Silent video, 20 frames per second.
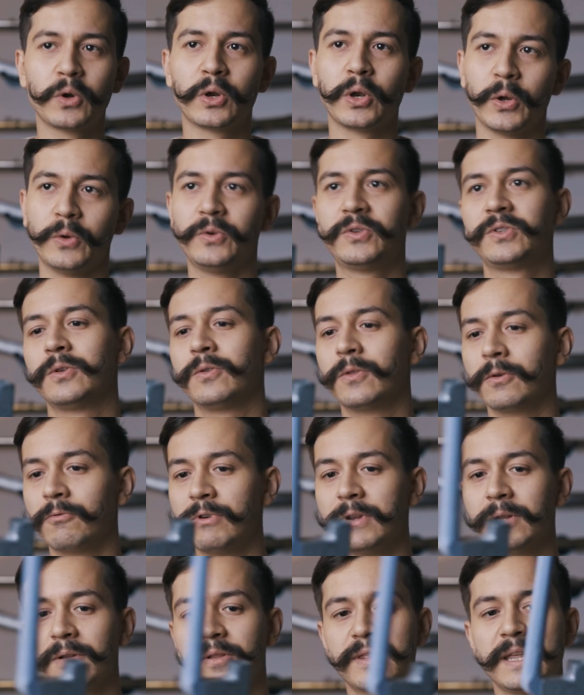close to the
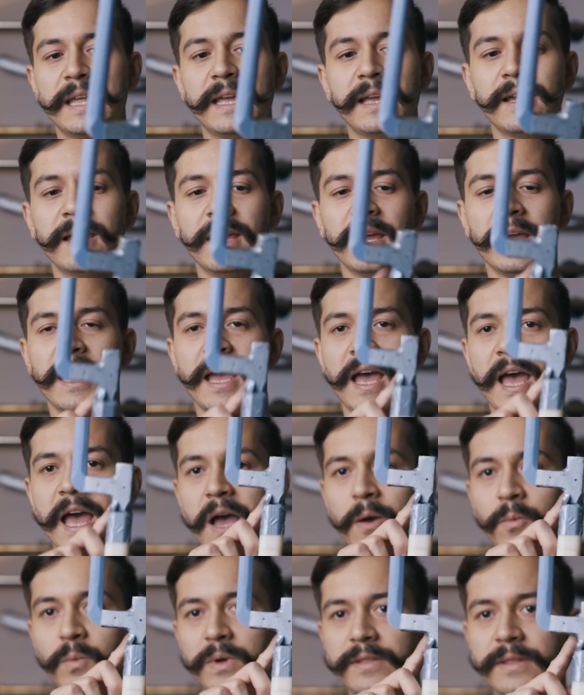real thing
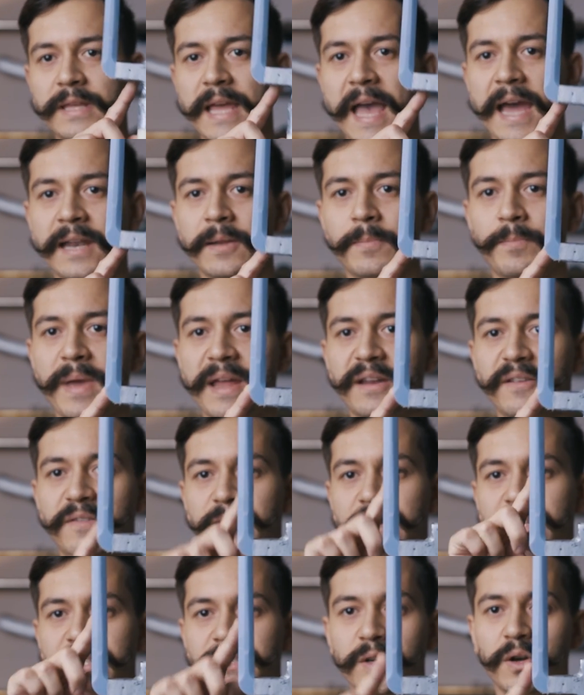with the added
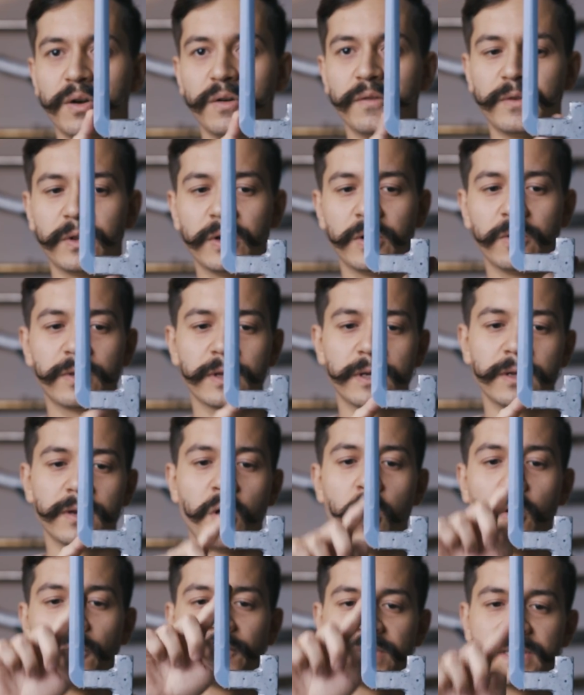benefits of,
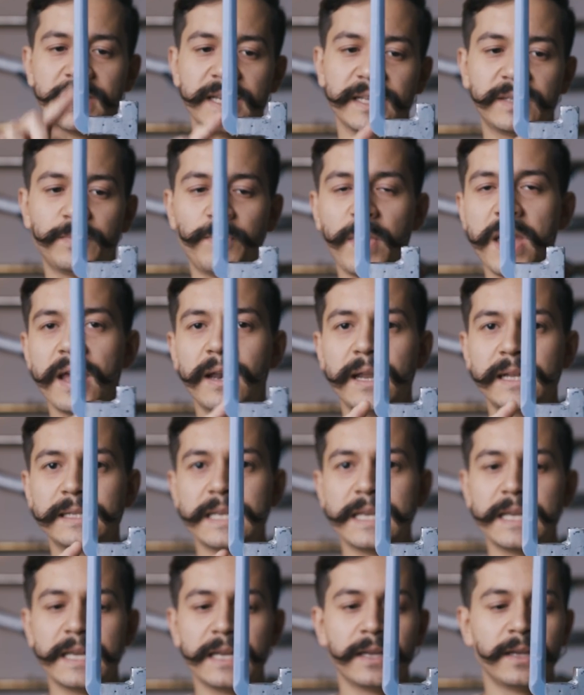the offset bayonet
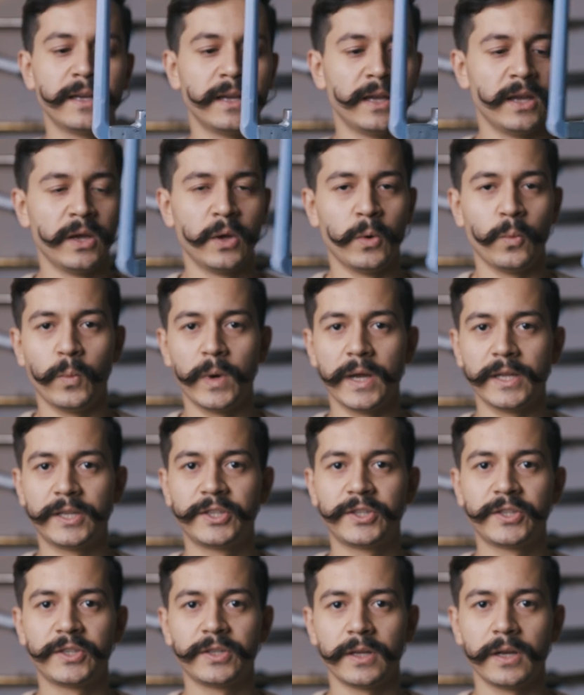here,
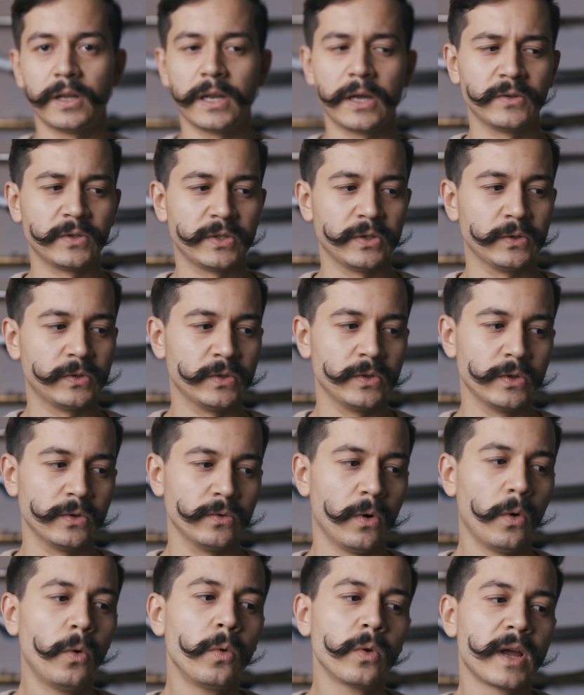which allows you to
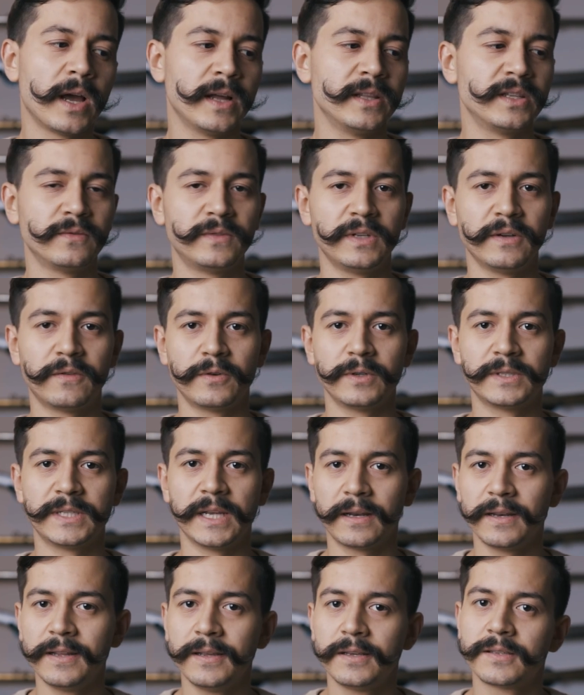do all kinds of different
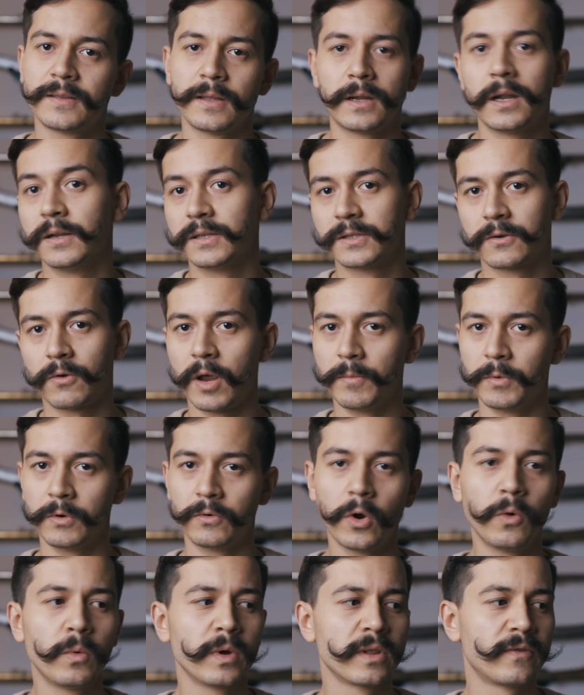techniques that are described
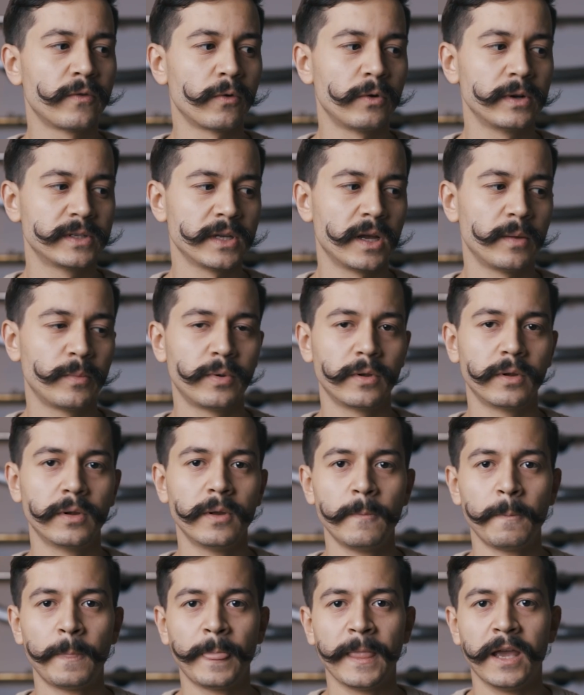in Roworth, for
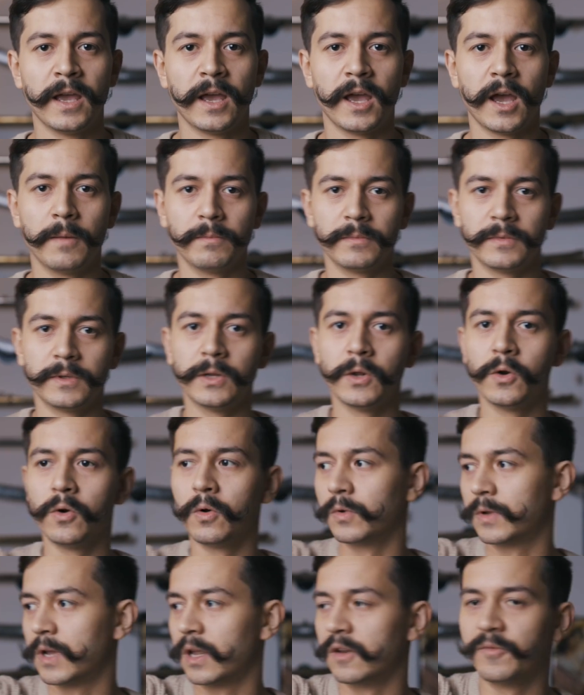example.
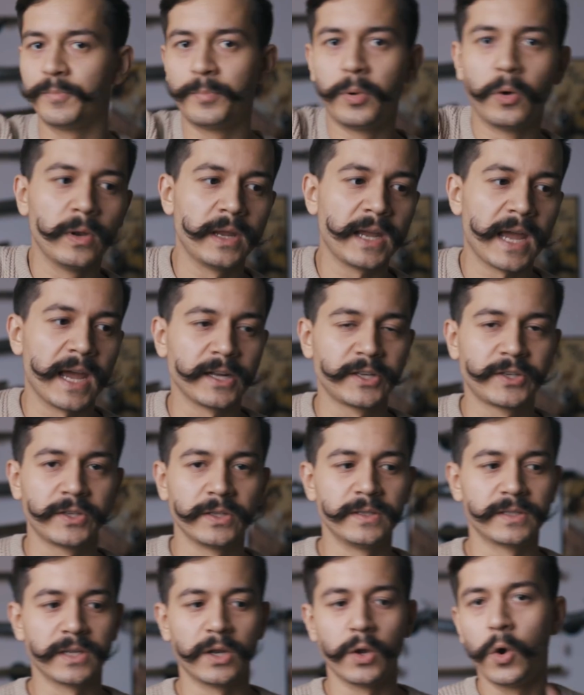All kind of pulling
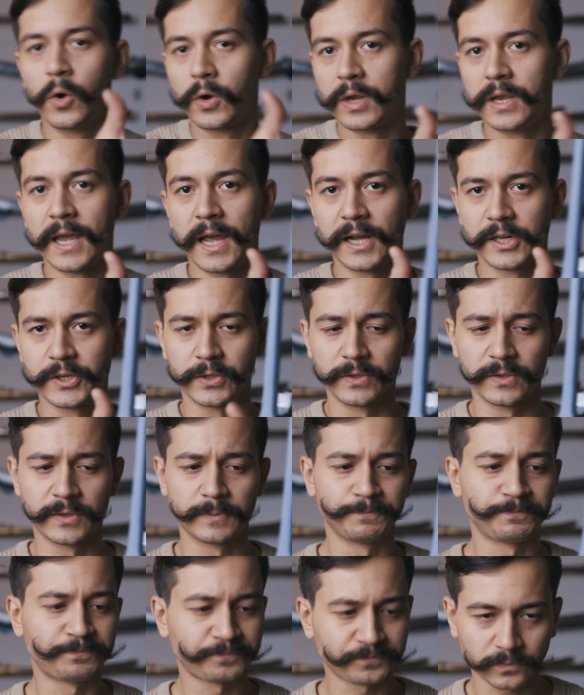actions and hooking
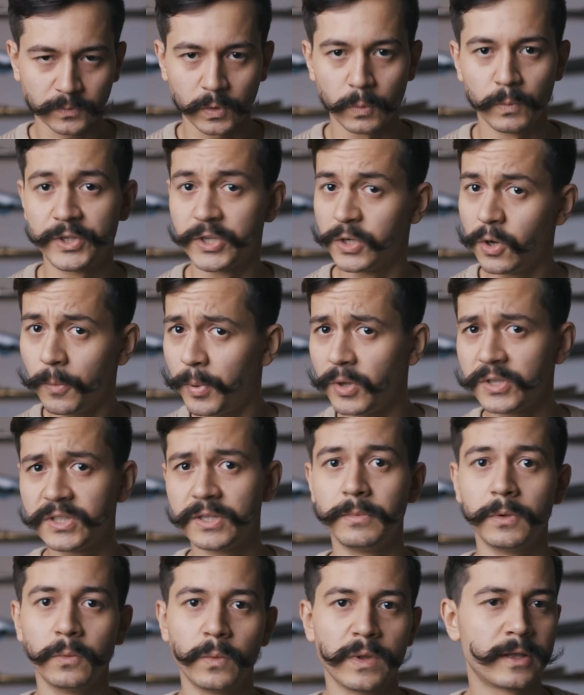actions, which are not
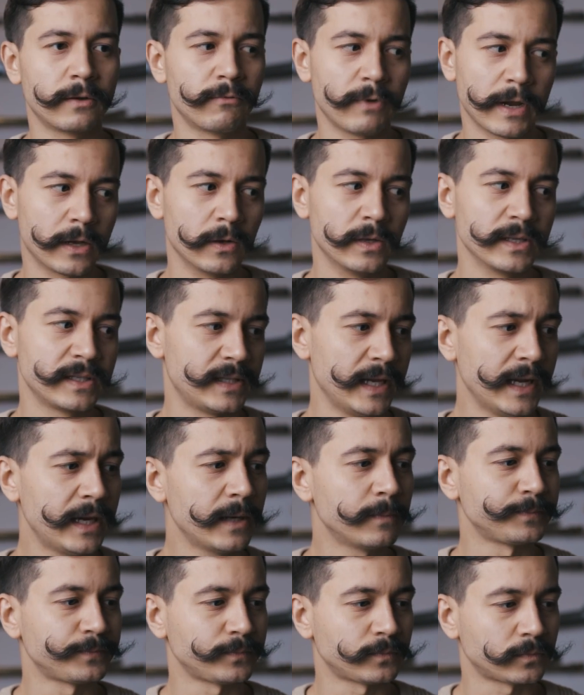possible with a regular
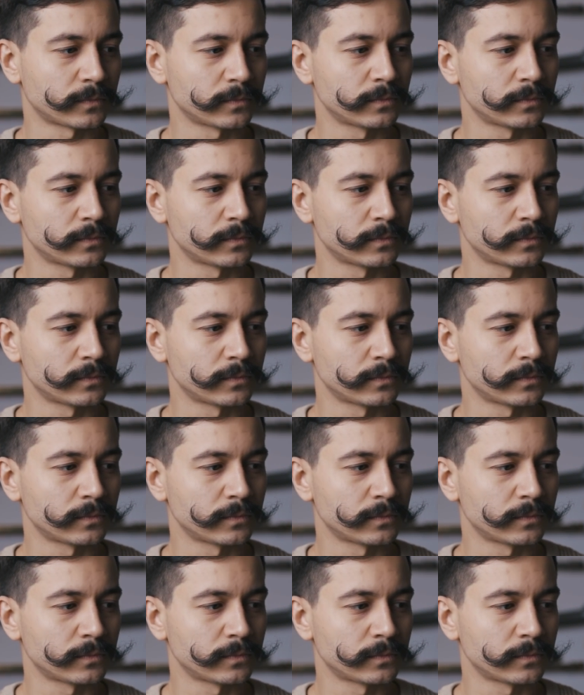stick